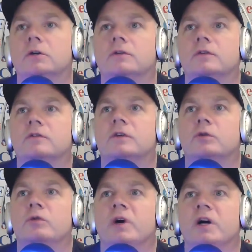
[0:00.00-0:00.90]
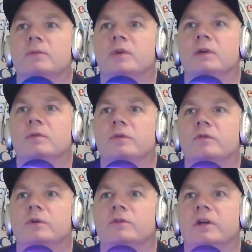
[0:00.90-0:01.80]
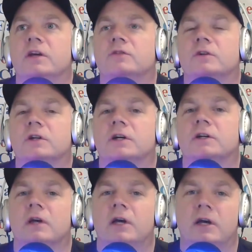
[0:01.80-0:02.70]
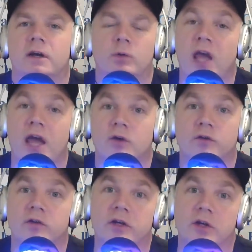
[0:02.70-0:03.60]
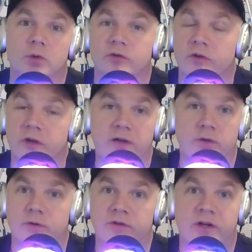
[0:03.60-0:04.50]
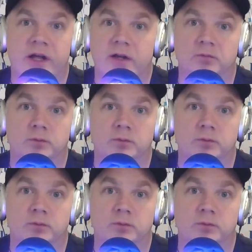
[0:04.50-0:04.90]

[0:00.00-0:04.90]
this is going to remind people of those astronauts. We can't use it anymore, so they never used it again.